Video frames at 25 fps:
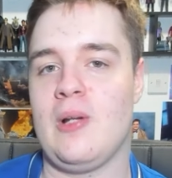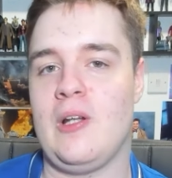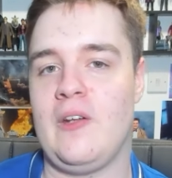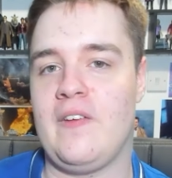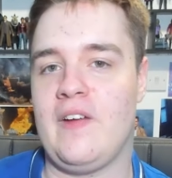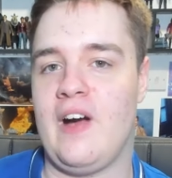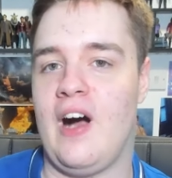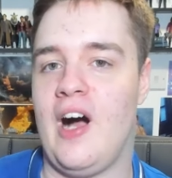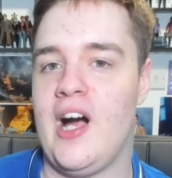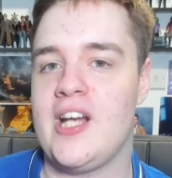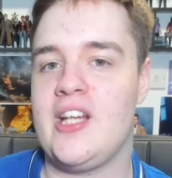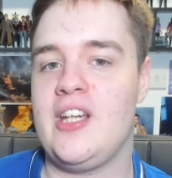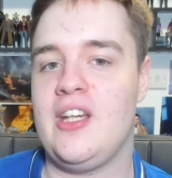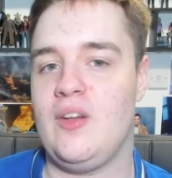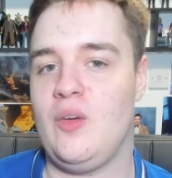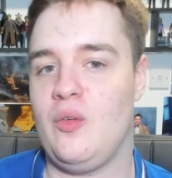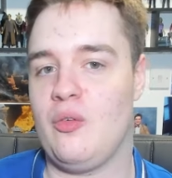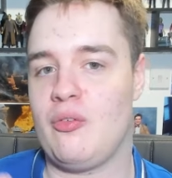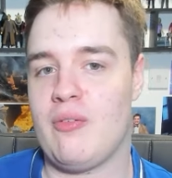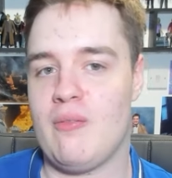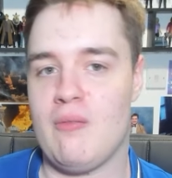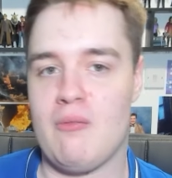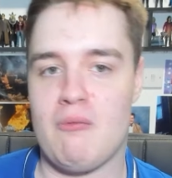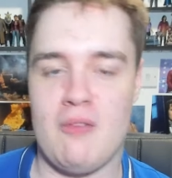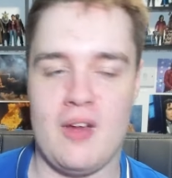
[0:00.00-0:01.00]
that I knew
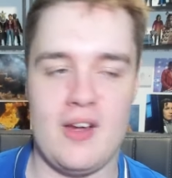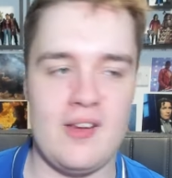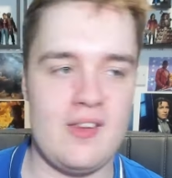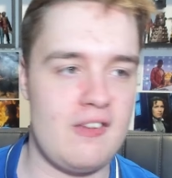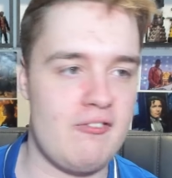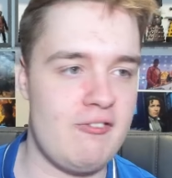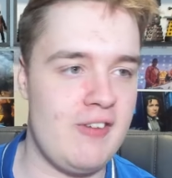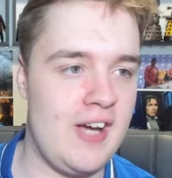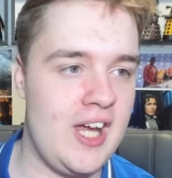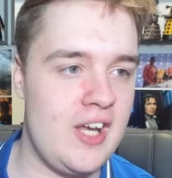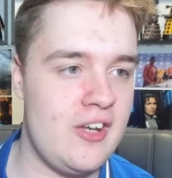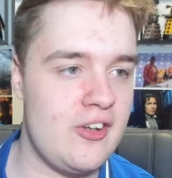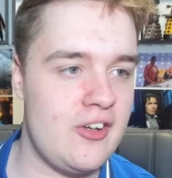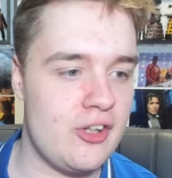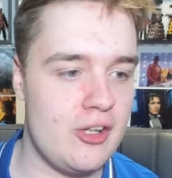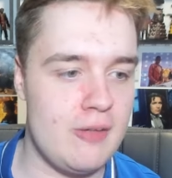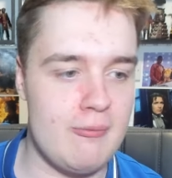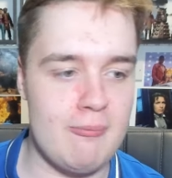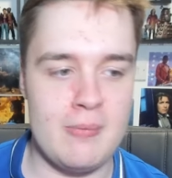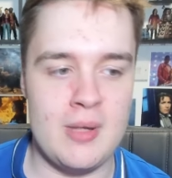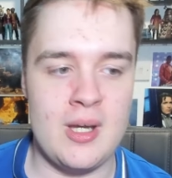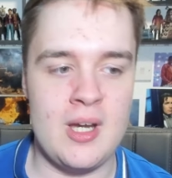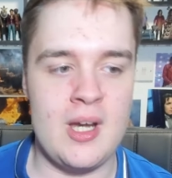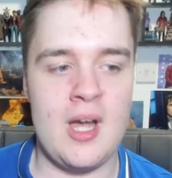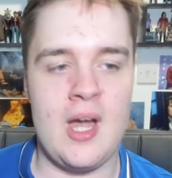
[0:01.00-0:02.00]
from, like, the fandom.